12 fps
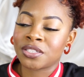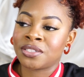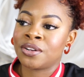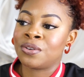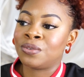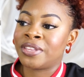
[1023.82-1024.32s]

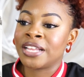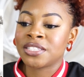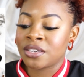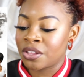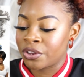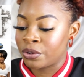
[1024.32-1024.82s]
So that's
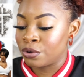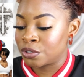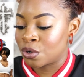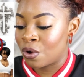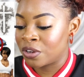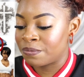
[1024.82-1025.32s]
another huge
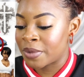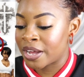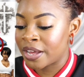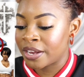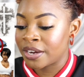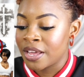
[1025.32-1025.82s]
goal of
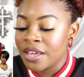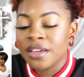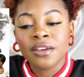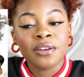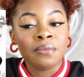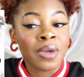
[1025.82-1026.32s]
mine.
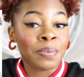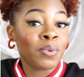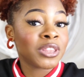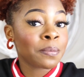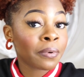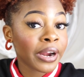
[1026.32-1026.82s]
Maybe
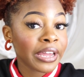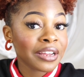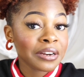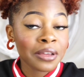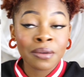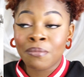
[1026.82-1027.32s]
with a
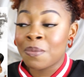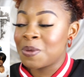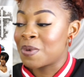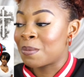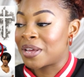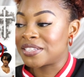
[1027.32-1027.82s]
brand, maybe
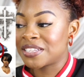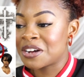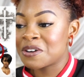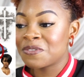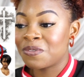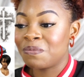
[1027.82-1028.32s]
by
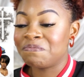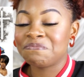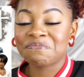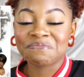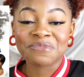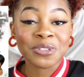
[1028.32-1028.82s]
myself.
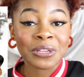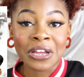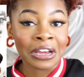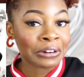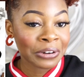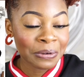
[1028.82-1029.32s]
I
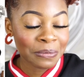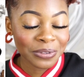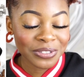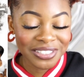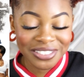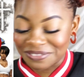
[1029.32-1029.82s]
don't know, we'll
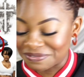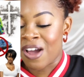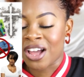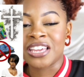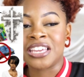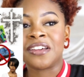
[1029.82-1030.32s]
see. If I
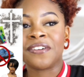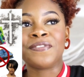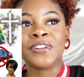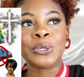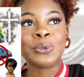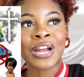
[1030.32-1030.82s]
could get
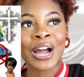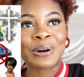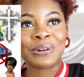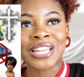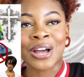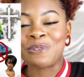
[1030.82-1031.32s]
flued
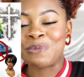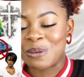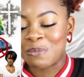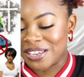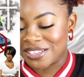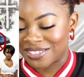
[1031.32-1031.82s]
out, that would be
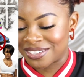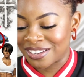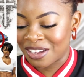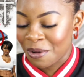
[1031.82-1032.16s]
amazing.